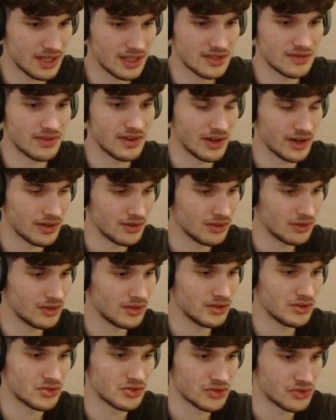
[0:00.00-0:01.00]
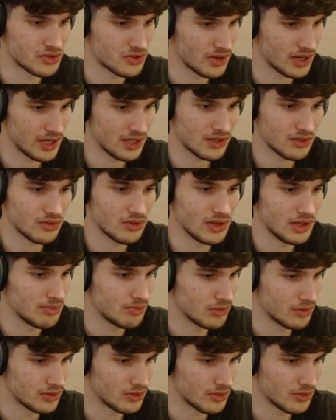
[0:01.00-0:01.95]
It's very good, you should try it, only pull